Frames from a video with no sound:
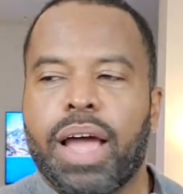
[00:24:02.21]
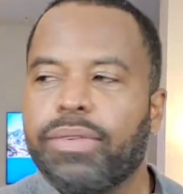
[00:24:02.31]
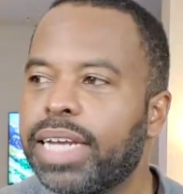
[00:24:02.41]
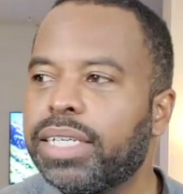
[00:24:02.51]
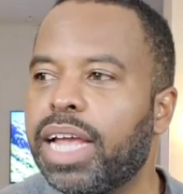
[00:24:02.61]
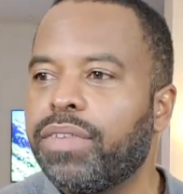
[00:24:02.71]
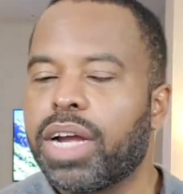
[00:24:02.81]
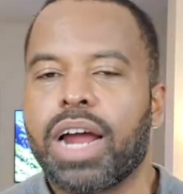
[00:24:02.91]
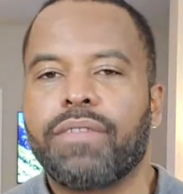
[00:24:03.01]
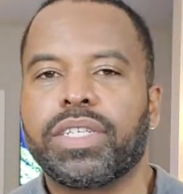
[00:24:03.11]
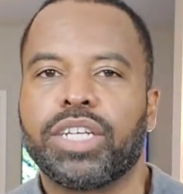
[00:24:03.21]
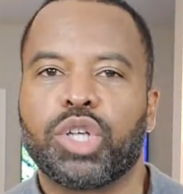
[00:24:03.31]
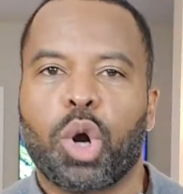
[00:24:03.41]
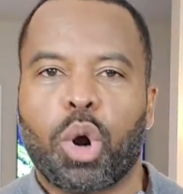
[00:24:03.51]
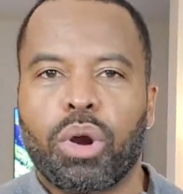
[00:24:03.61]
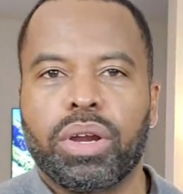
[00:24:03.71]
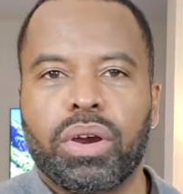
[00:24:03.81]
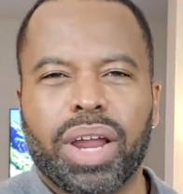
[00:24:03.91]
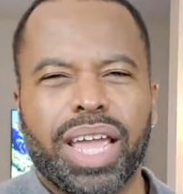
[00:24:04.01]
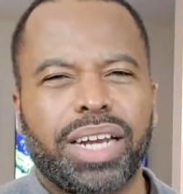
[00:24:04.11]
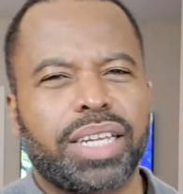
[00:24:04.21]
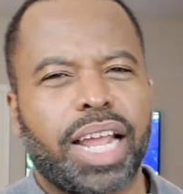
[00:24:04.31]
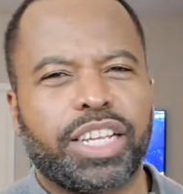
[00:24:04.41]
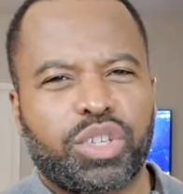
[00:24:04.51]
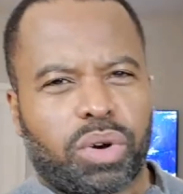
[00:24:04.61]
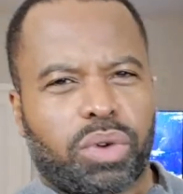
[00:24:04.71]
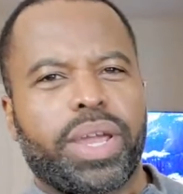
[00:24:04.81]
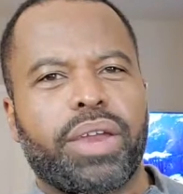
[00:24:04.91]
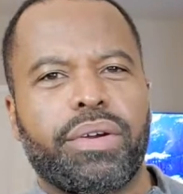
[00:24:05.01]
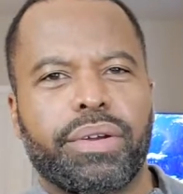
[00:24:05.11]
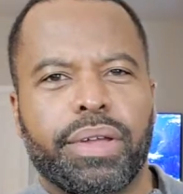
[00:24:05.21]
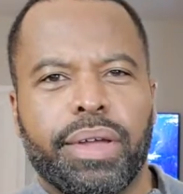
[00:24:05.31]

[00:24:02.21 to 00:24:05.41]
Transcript: I was actually having a conversation earlier and it's like, it's sort of weird